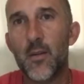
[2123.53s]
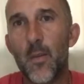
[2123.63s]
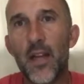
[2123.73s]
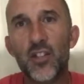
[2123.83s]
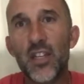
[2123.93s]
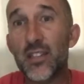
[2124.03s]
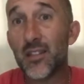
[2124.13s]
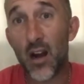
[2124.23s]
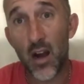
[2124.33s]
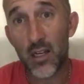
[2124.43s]
that Jesus
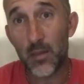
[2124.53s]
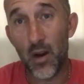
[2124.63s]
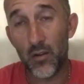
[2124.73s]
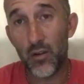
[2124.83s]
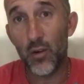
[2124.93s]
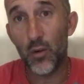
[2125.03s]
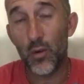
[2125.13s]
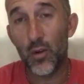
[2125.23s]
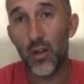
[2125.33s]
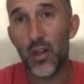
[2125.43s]
talked about too.
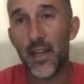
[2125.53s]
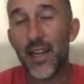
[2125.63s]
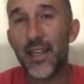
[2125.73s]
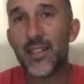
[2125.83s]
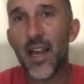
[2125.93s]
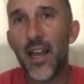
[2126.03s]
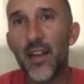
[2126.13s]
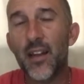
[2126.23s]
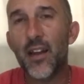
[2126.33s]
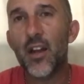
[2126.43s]
He said,
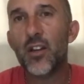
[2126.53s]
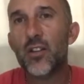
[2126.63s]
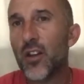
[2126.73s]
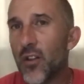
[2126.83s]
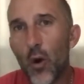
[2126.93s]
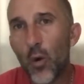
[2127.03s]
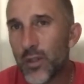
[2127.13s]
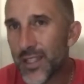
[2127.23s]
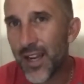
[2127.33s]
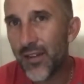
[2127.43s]
to those
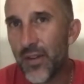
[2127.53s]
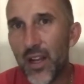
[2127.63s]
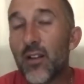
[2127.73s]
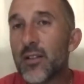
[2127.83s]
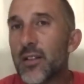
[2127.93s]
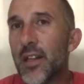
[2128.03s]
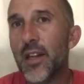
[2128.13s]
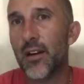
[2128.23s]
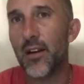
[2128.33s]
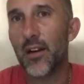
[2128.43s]
that have ears to
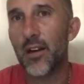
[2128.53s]
hear,